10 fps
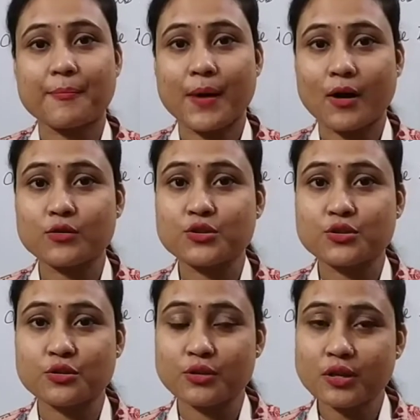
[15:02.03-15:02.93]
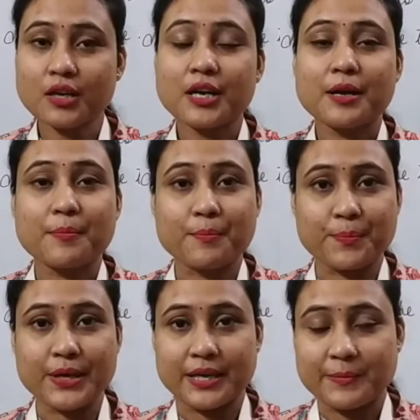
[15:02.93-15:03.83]
about to
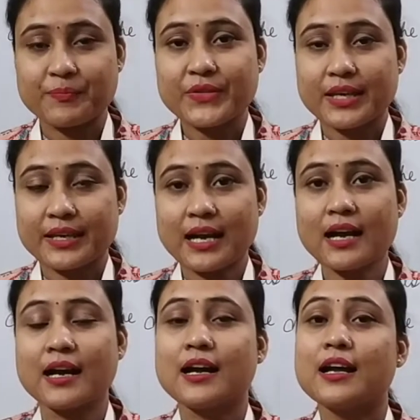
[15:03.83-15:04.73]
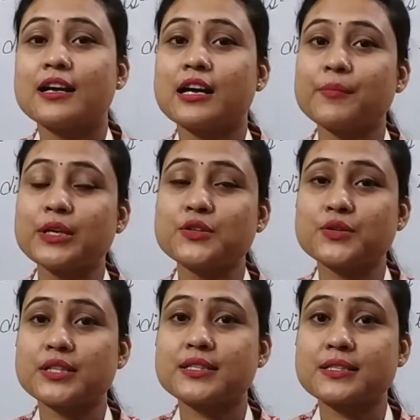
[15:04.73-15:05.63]
be. Yeah. Coming
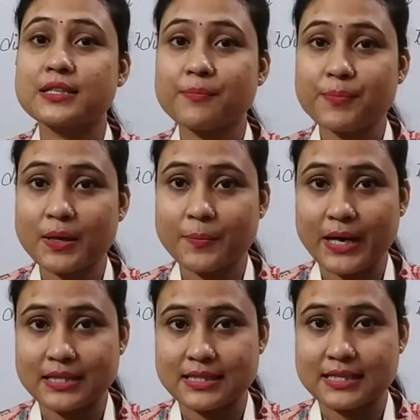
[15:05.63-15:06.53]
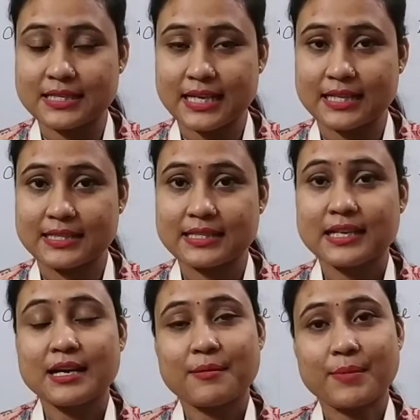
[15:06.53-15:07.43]
to the simple present tense.
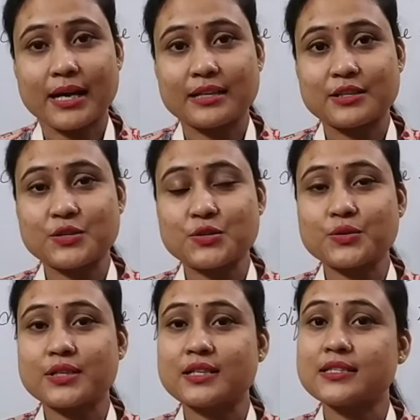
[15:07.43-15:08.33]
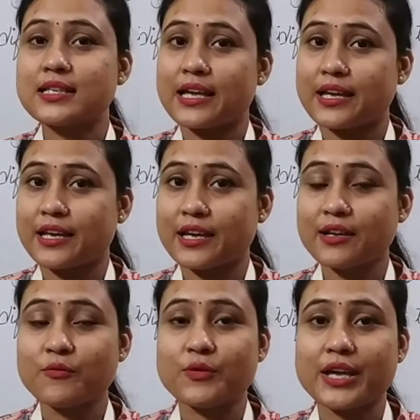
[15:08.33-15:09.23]
My dear students,
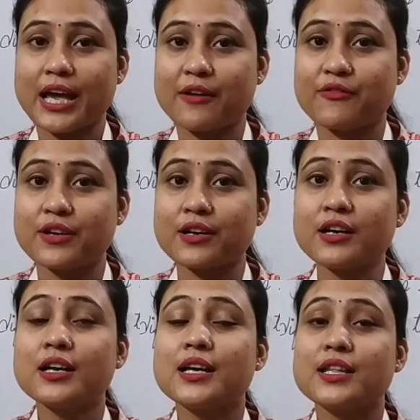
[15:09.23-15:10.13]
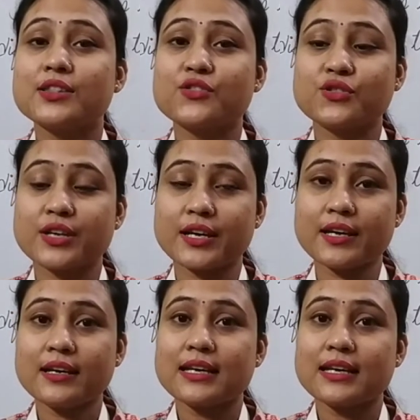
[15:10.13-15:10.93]
again we have here three